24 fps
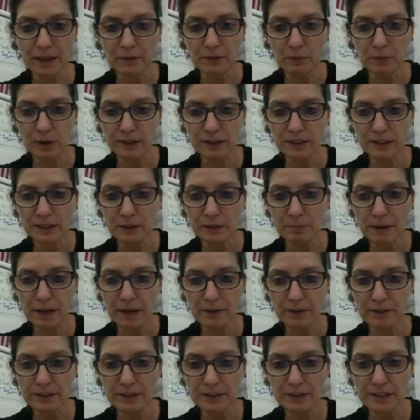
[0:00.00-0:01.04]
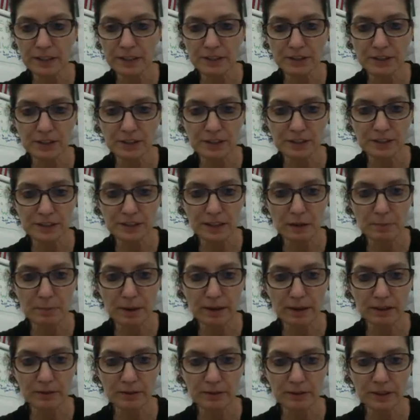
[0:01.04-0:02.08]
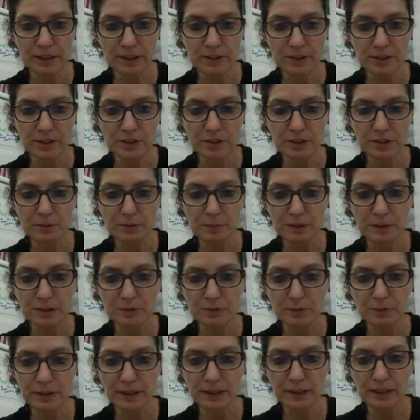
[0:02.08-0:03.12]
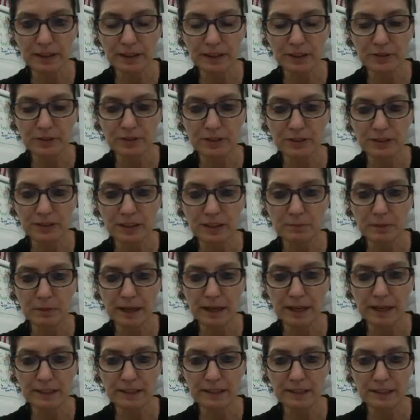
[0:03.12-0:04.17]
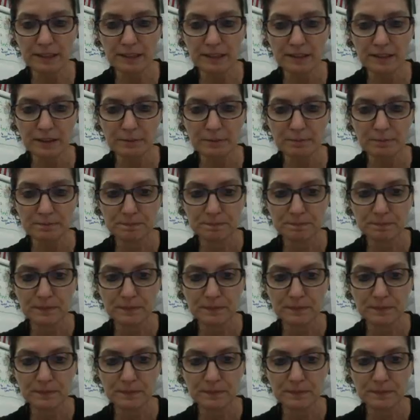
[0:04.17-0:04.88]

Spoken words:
And what did the battery teach us about the relationship between electricity and magnetism?